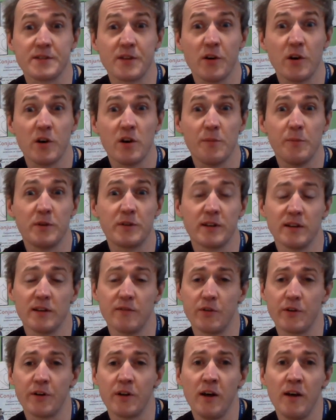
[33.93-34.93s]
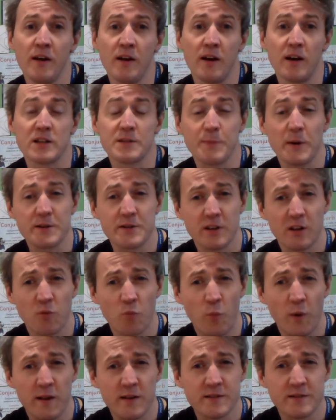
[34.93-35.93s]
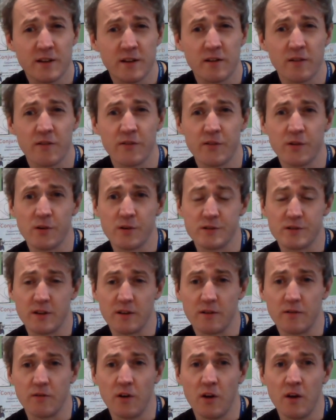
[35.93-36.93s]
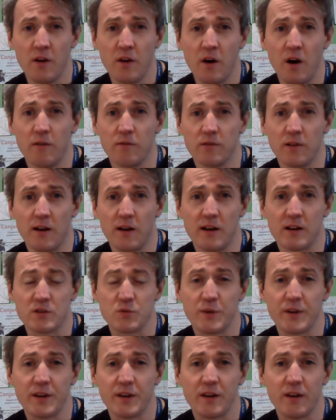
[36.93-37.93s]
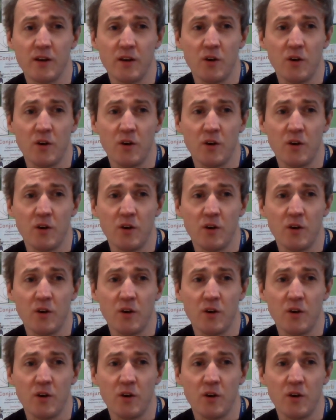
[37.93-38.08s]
Herbert delivered, especially on Wednesday and Thursday of last week,